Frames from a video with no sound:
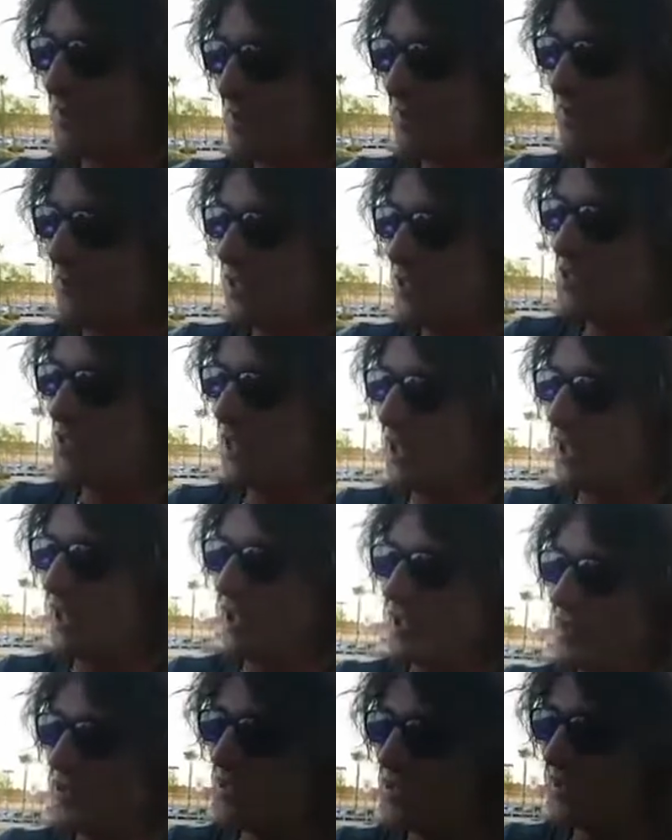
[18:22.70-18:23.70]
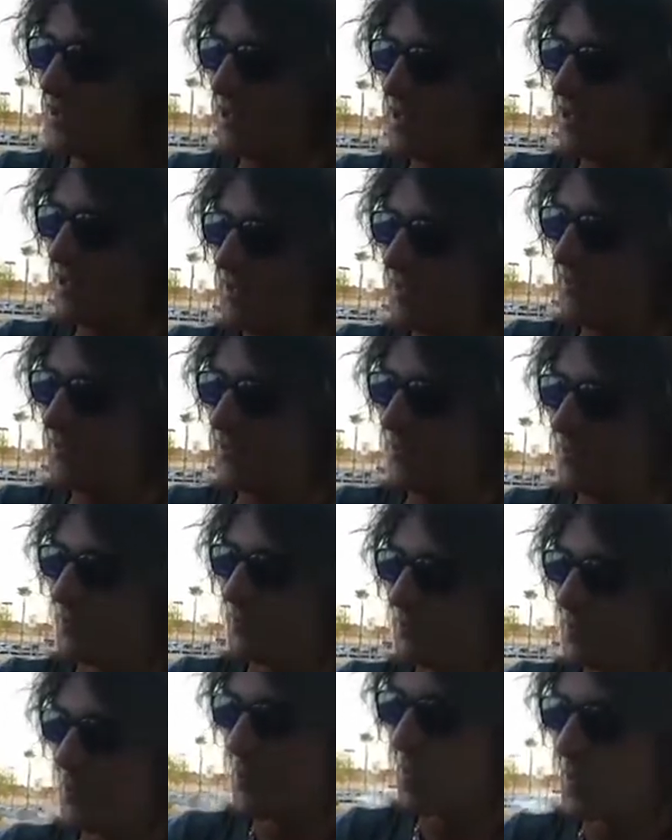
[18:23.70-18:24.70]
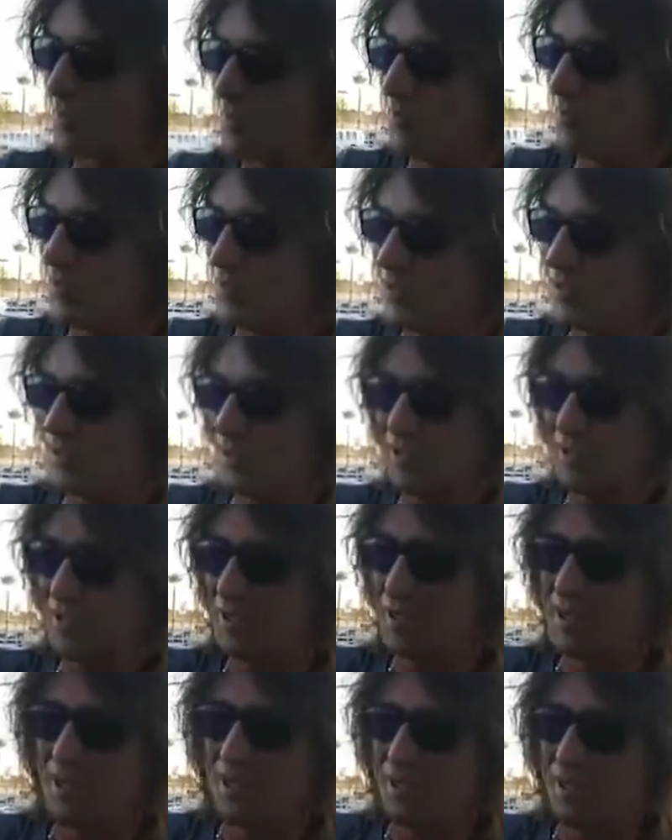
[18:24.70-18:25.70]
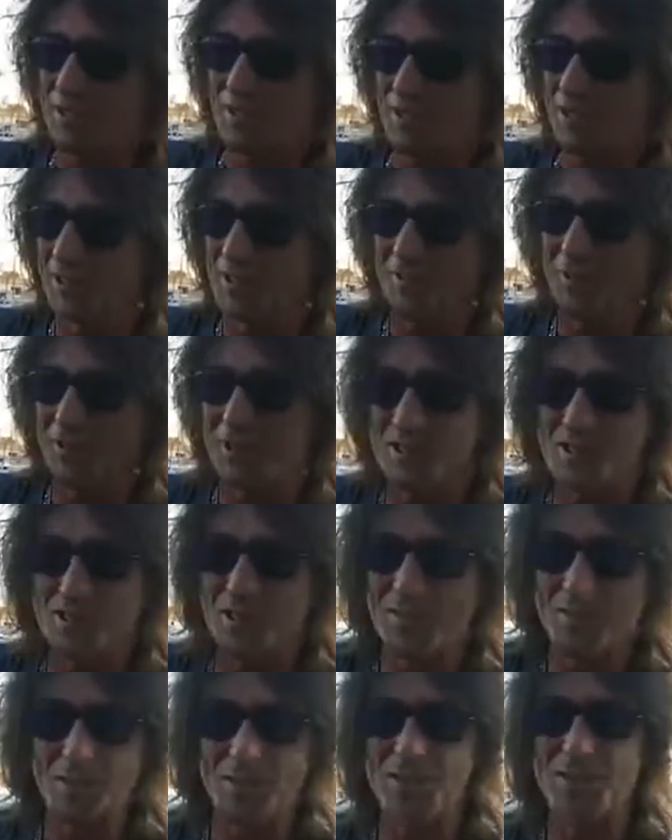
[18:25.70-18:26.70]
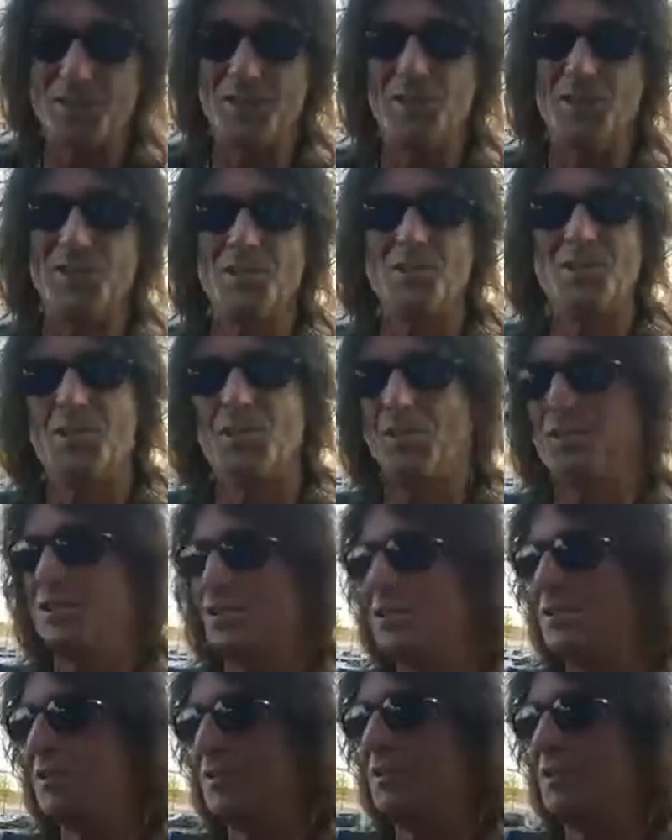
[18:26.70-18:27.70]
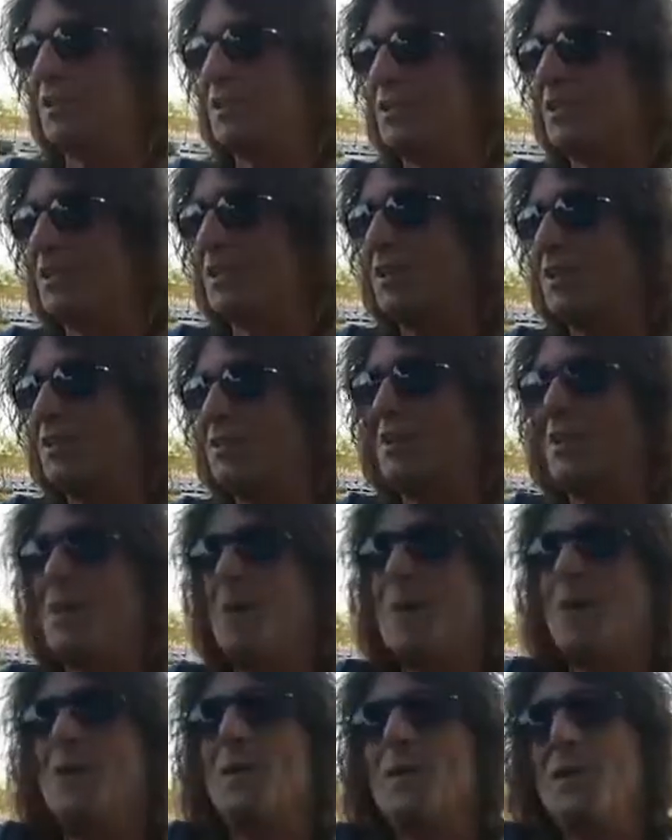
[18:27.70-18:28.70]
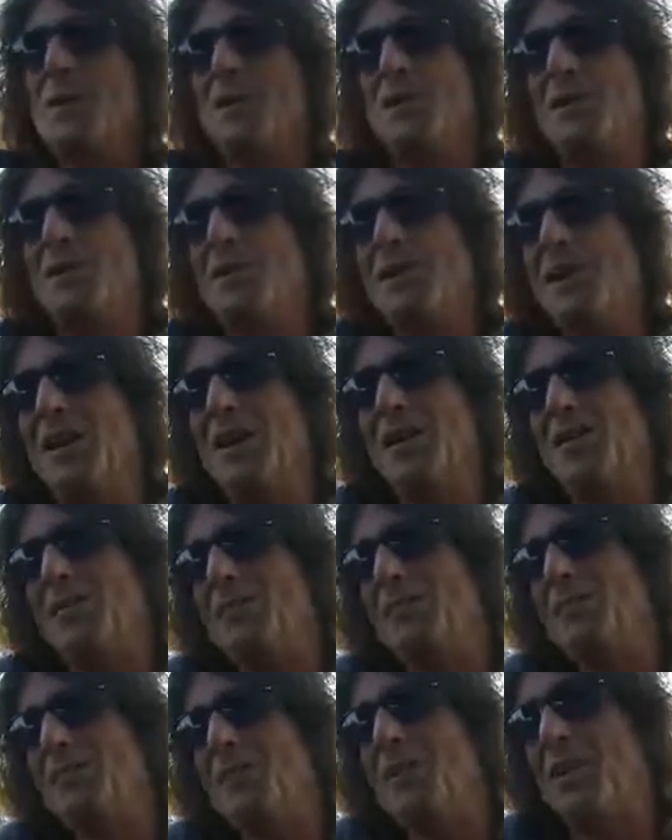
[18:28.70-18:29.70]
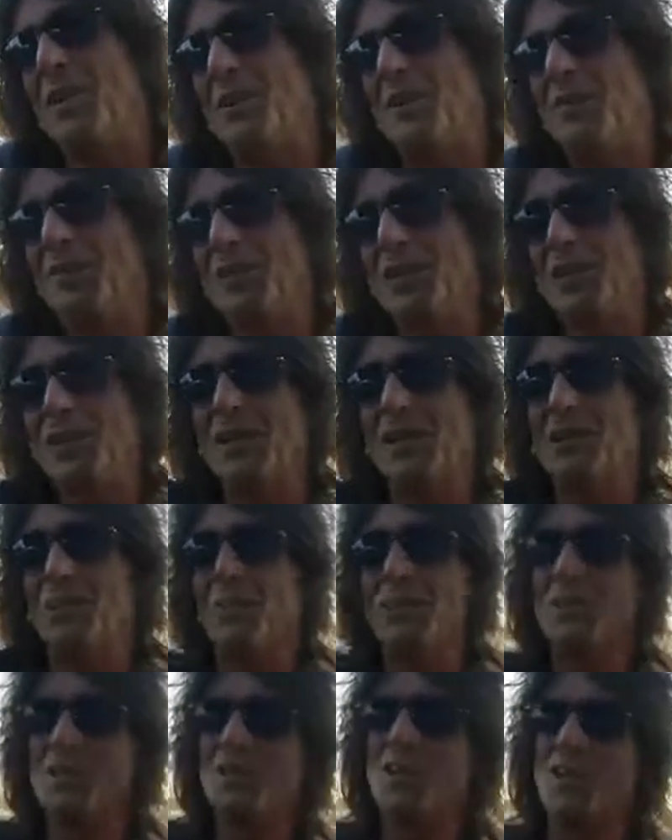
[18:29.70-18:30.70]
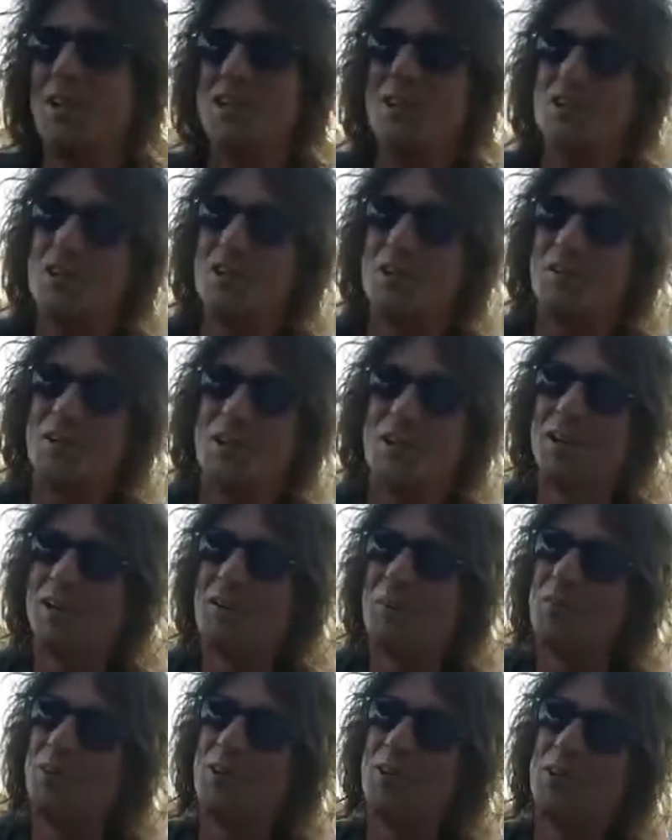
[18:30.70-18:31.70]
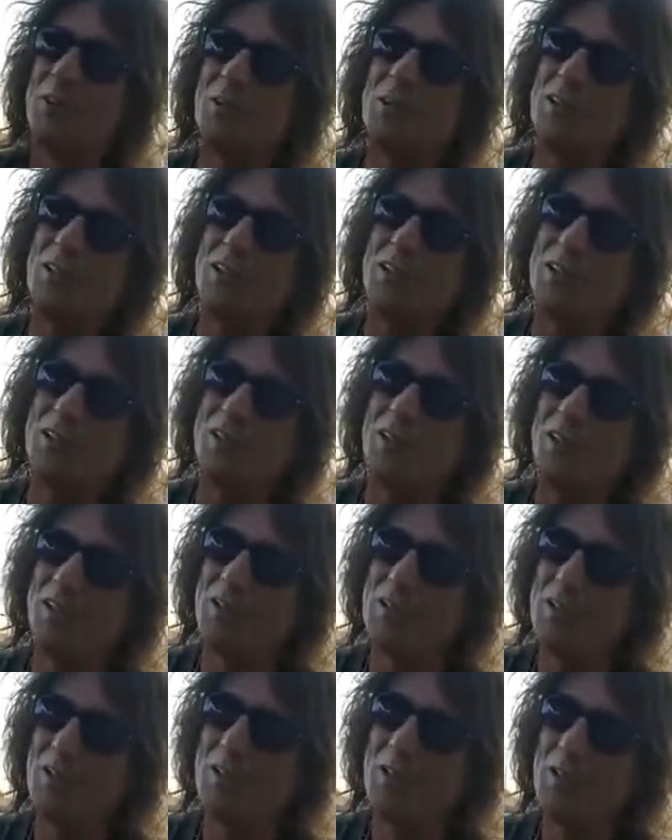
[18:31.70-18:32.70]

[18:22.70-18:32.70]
I mean, Mick Jagger's really an alien. I mean, at 72 years old to do what he does. And I don't think anybody's dancing around up there the way he does.